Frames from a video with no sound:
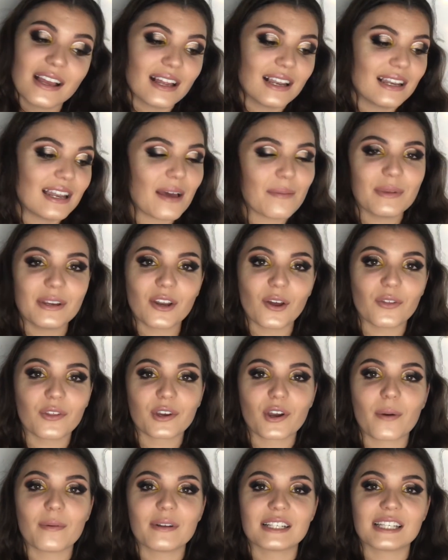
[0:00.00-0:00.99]
Let me know in the
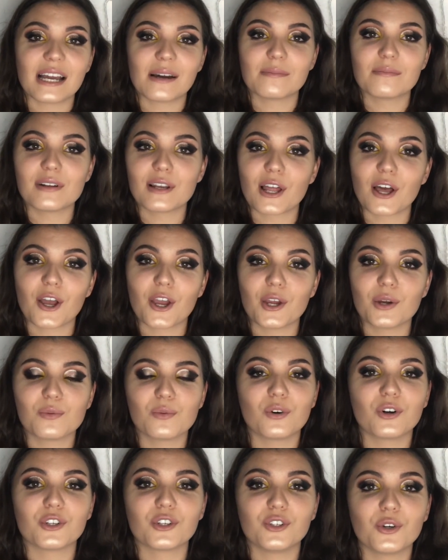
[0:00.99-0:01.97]
comments down below
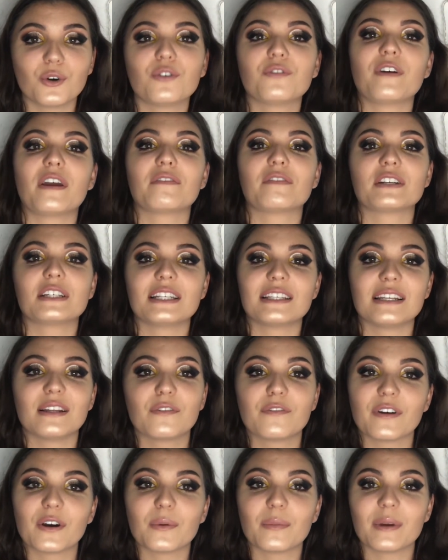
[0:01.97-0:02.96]
what your favourite Disney
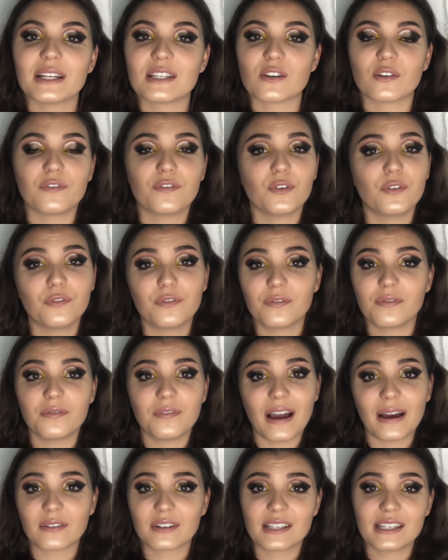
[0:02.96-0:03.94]
film is, or if you've
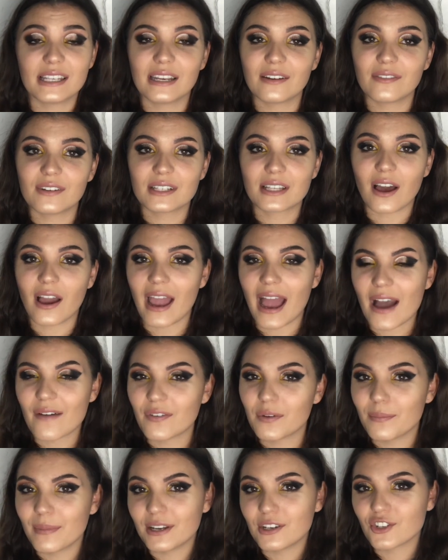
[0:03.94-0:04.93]
found a series that I
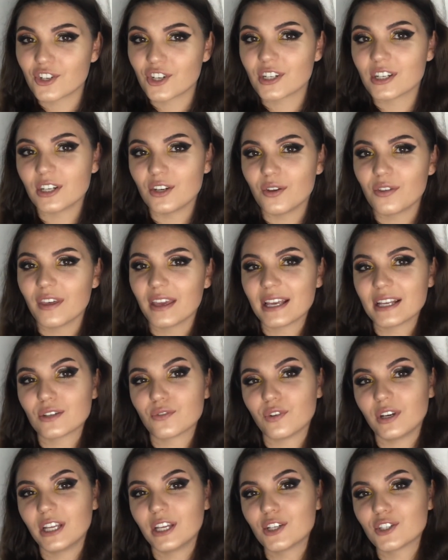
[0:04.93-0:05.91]
haven't mentioned and you think it's
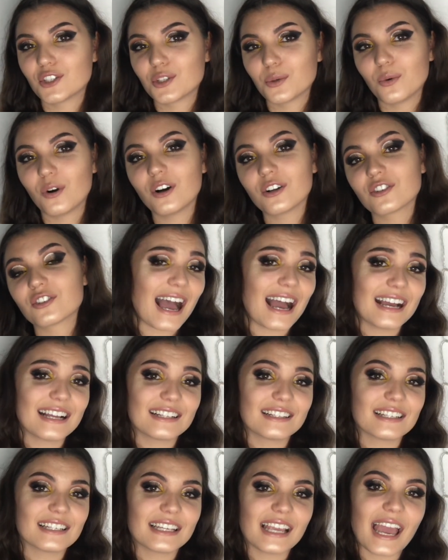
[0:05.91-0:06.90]
really good to watch.
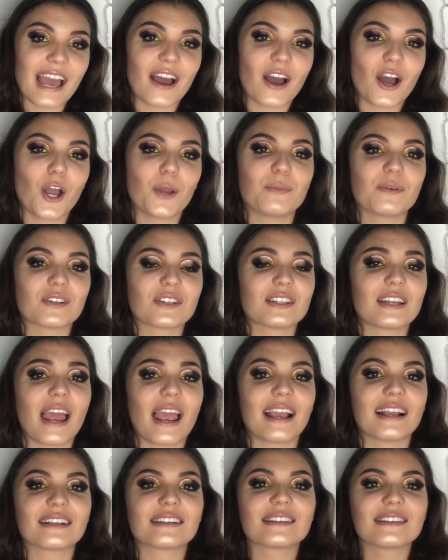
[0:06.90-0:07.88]
And yeah, I hope you're
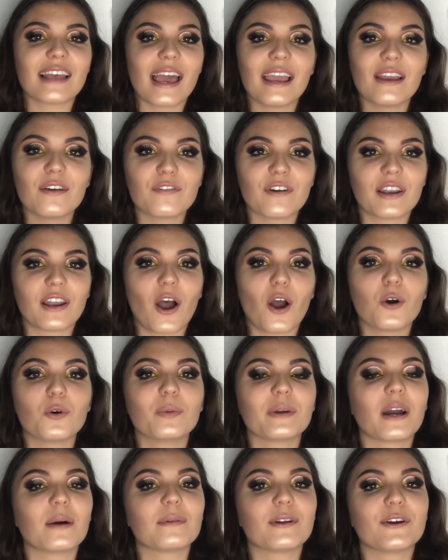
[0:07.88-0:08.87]
staying safe, and I will
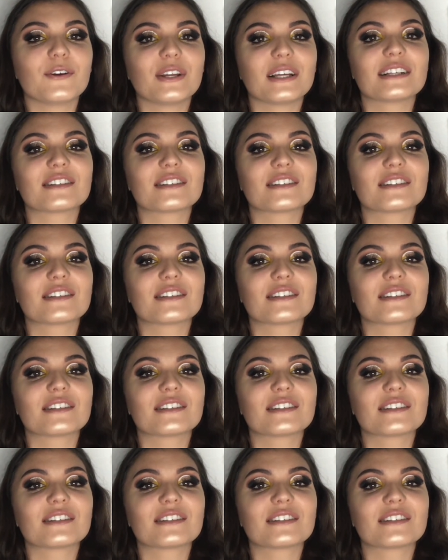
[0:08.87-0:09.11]
be uploading